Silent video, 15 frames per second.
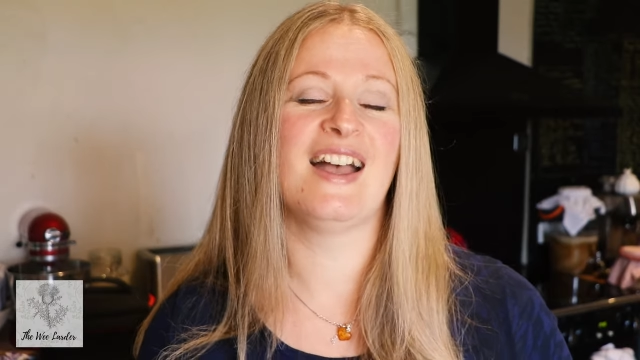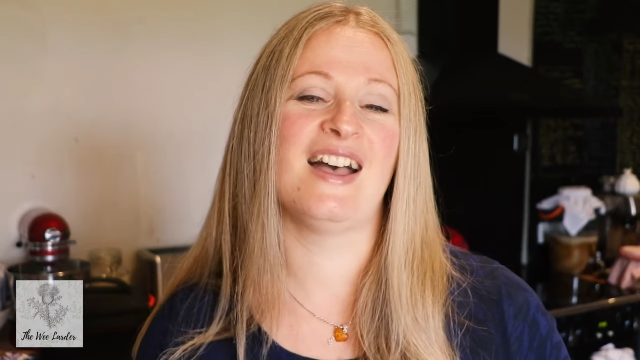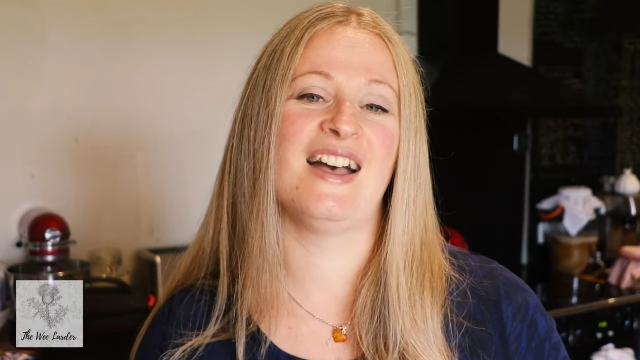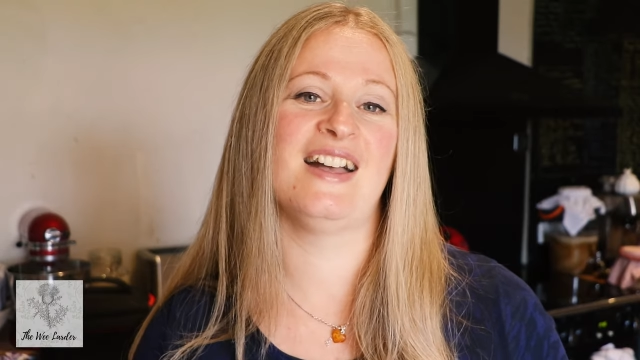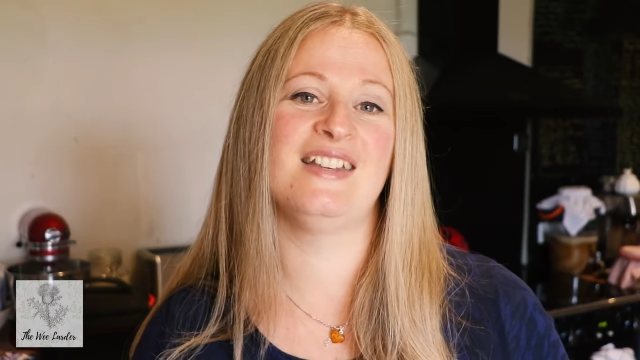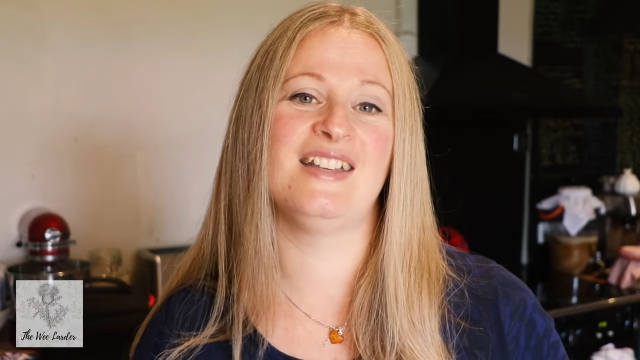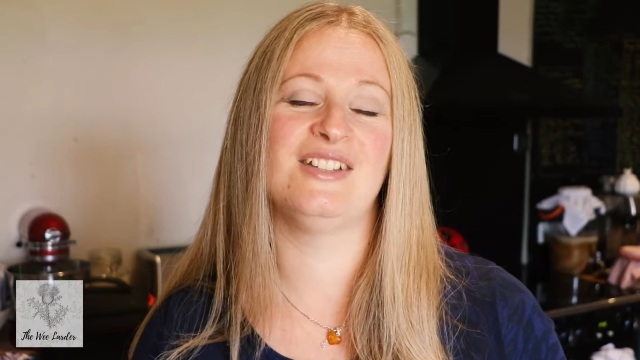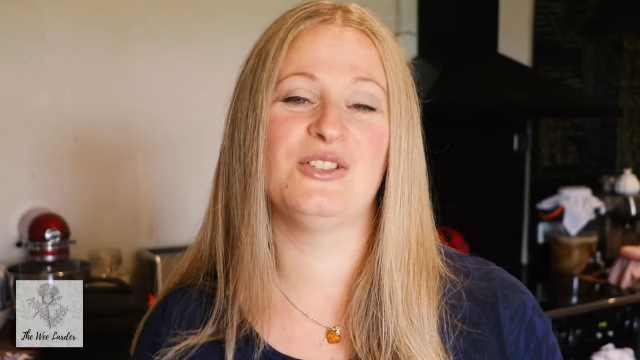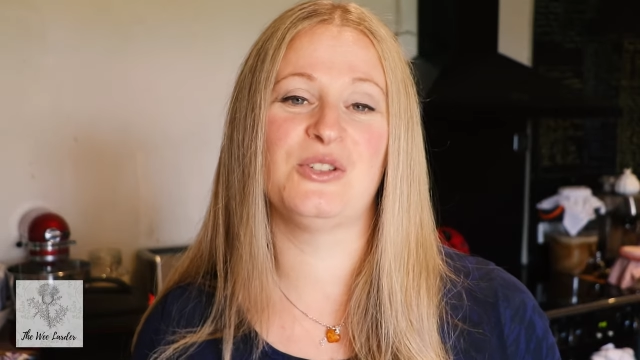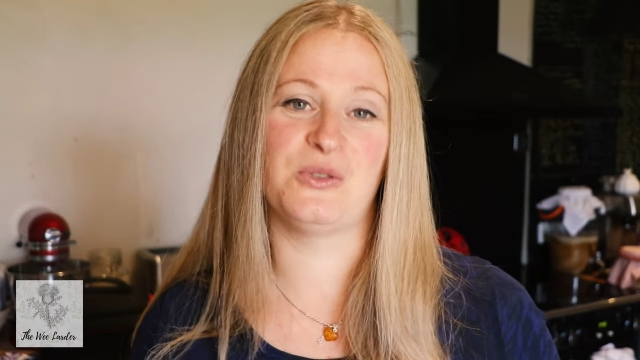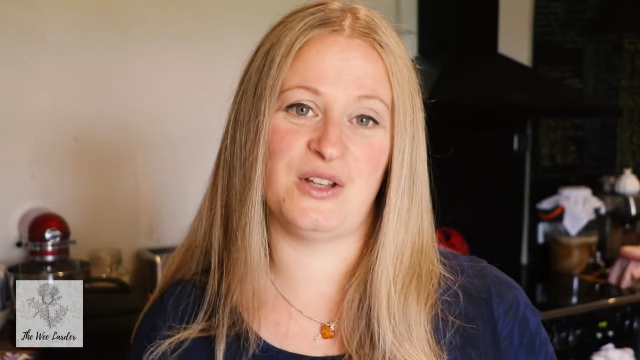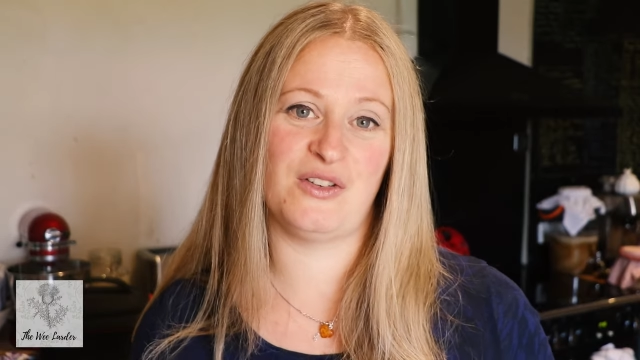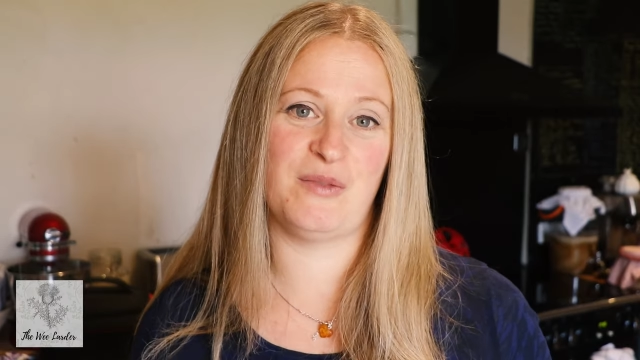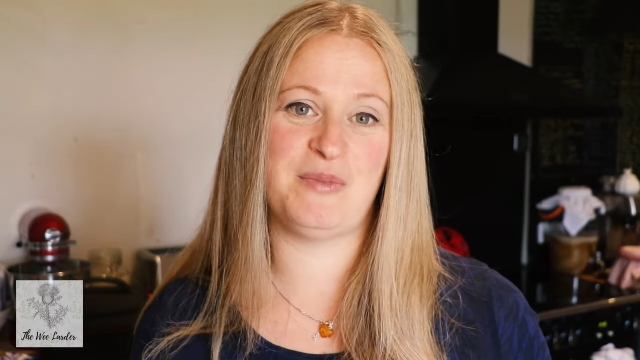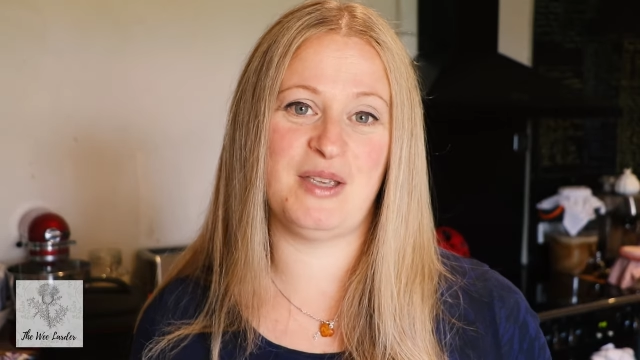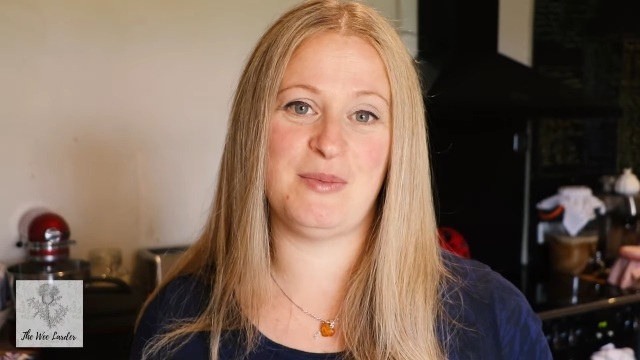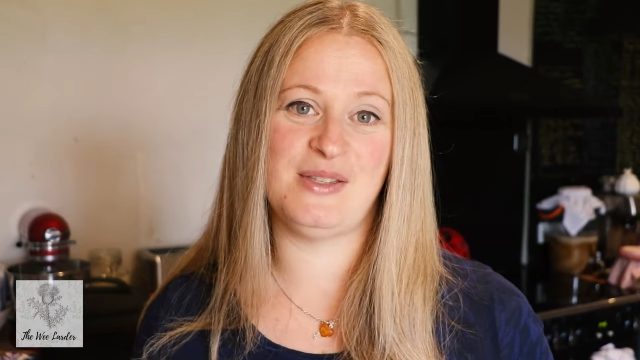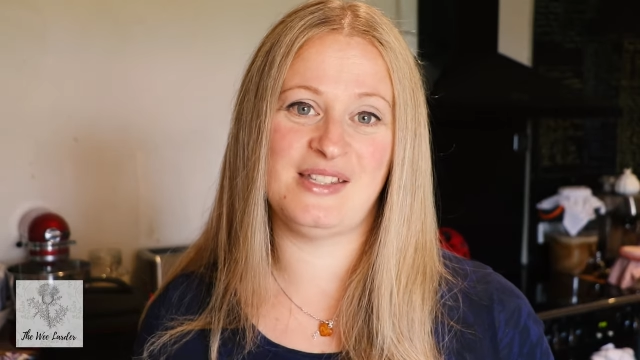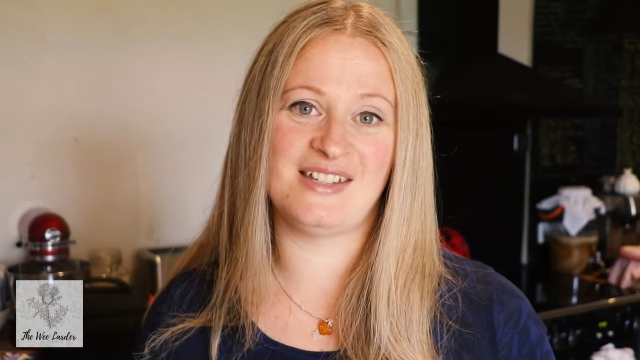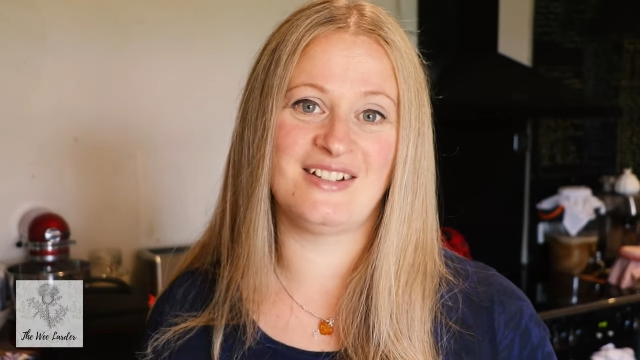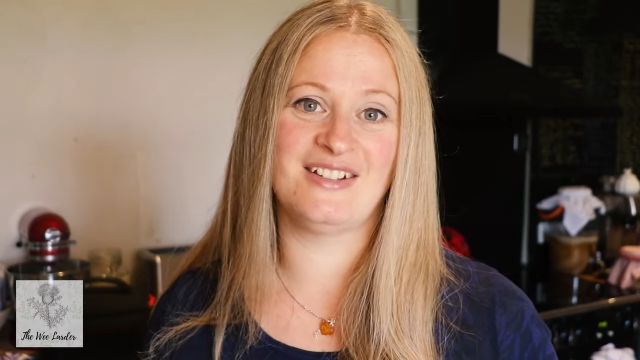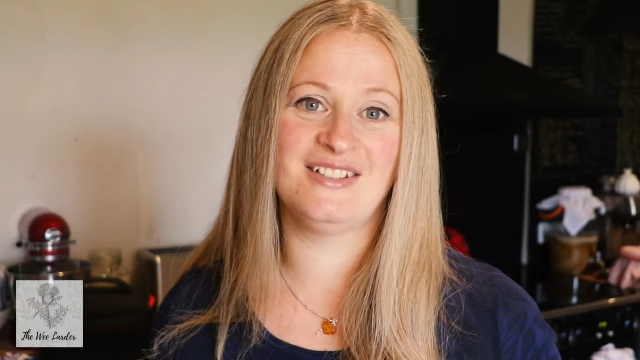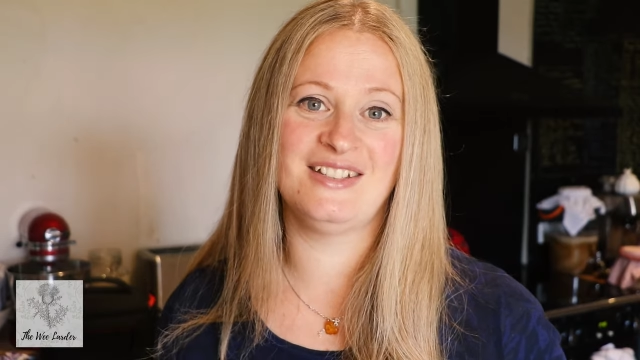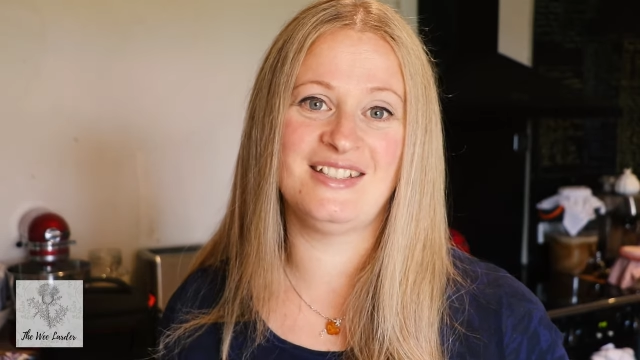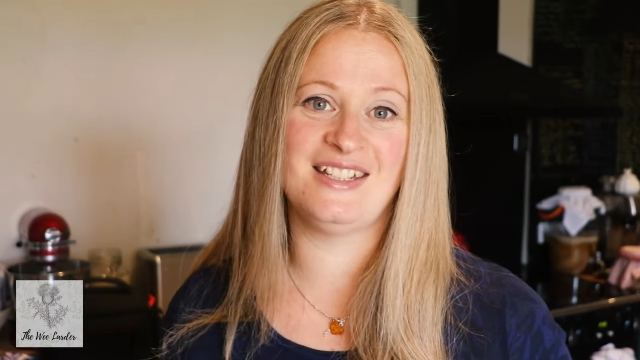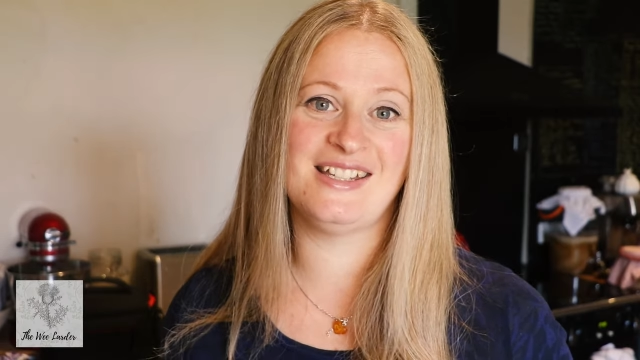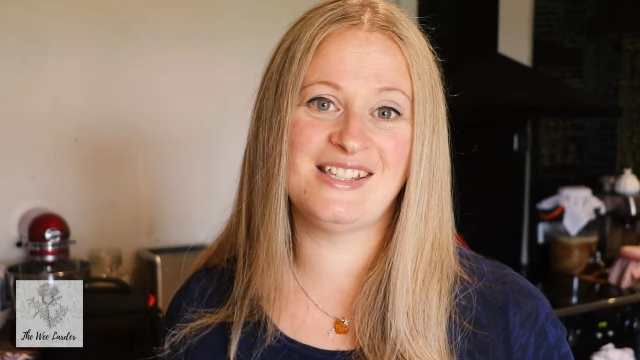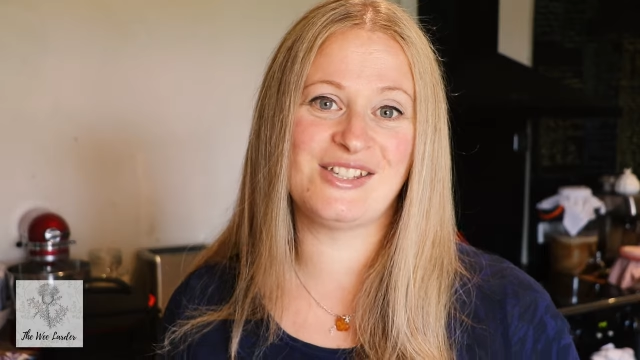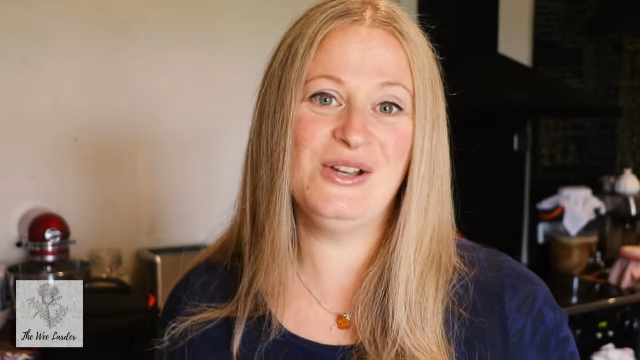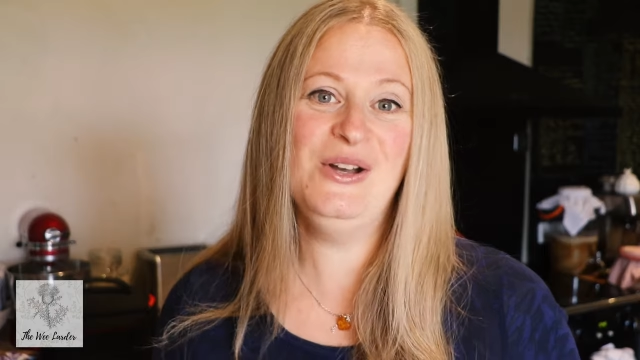and I don't have a babysitter
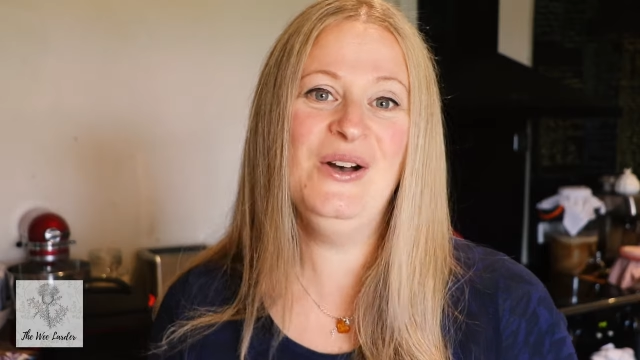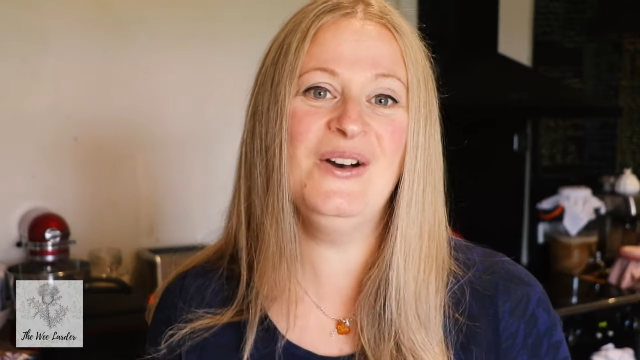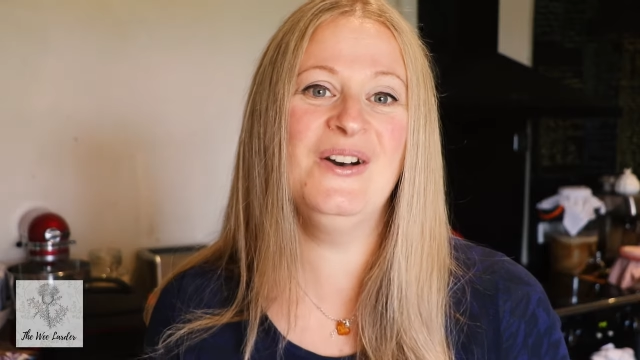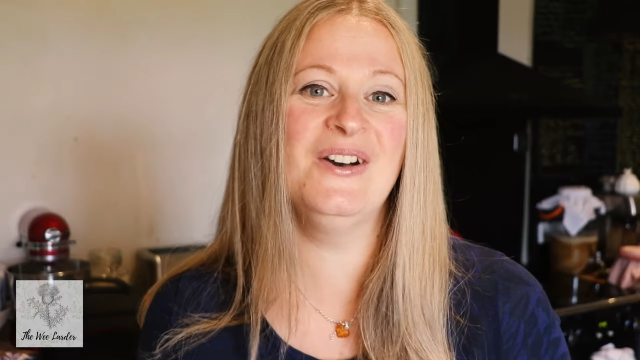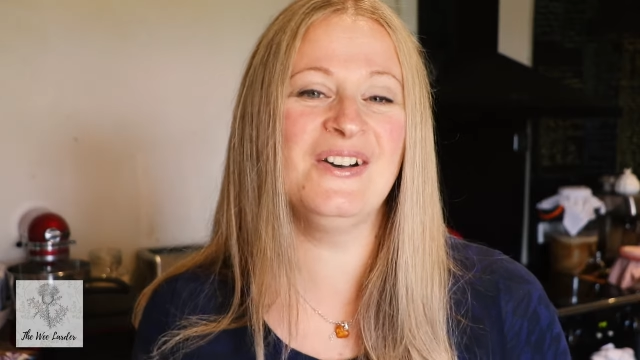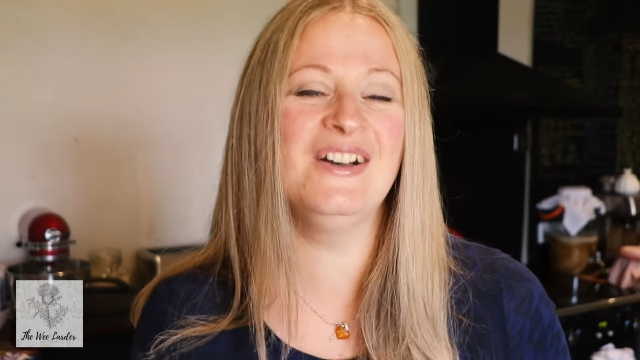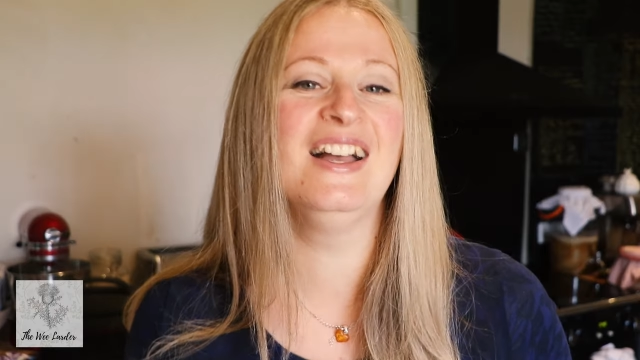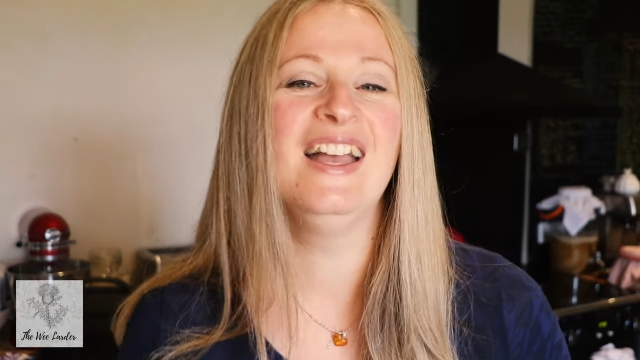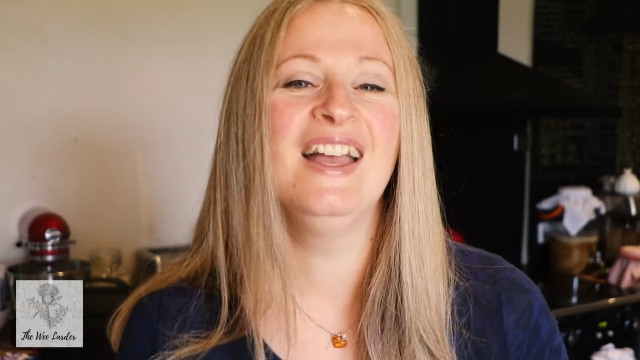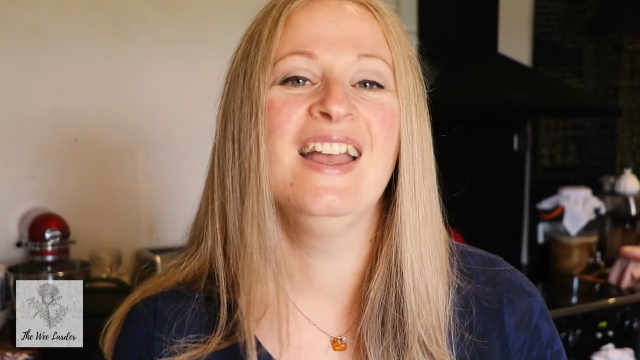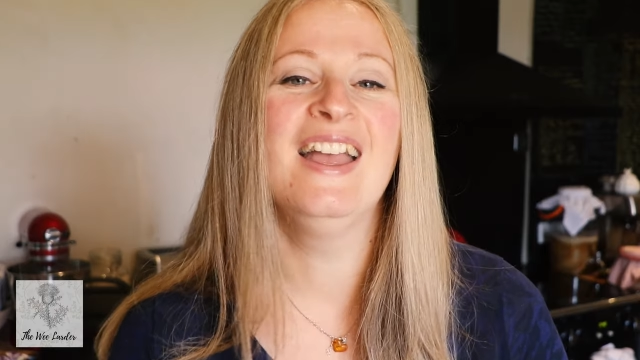today, so